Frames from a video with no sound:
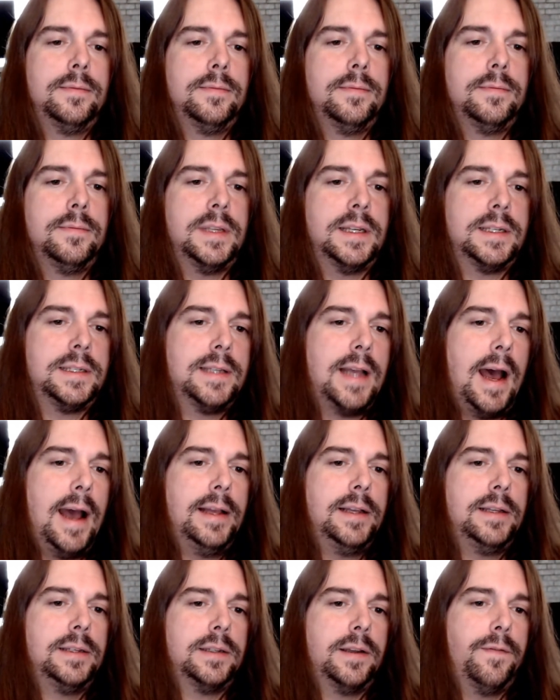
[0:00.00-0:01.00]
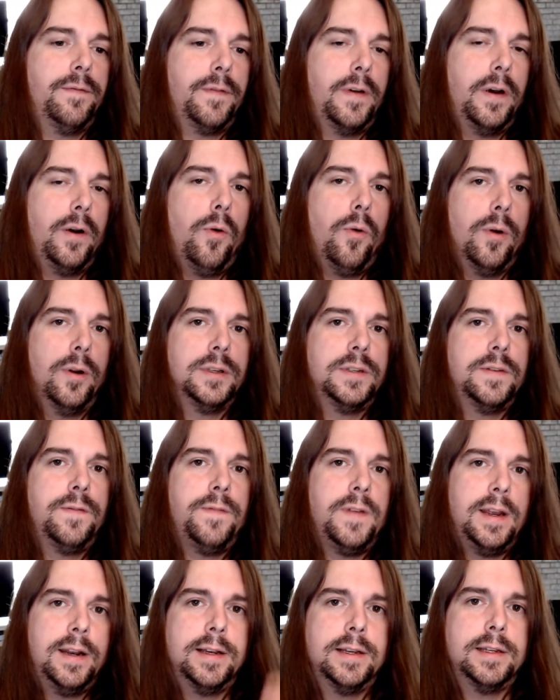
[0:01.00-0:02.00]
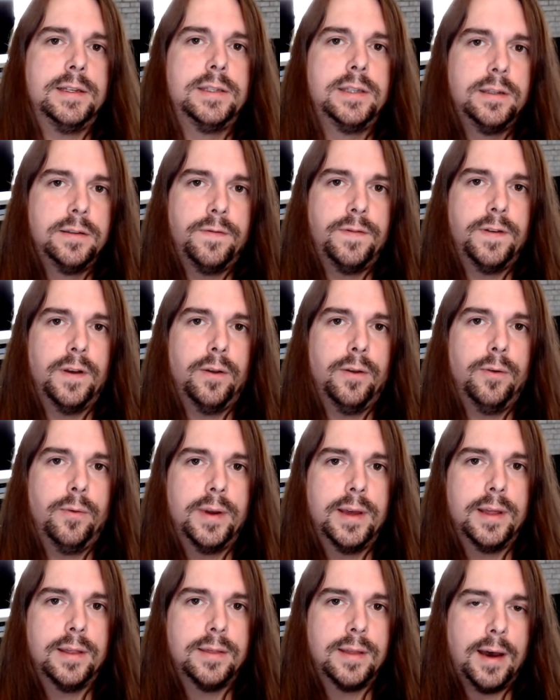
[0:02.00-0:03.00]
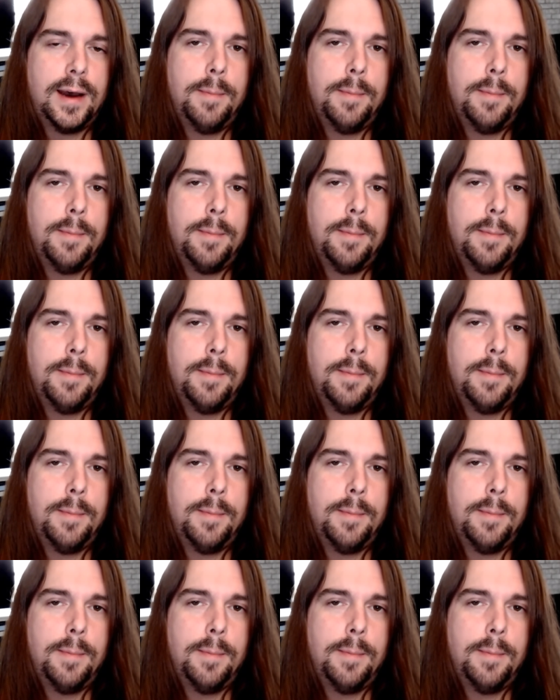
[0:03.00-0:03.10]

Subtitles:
the size of a horse fetus filled with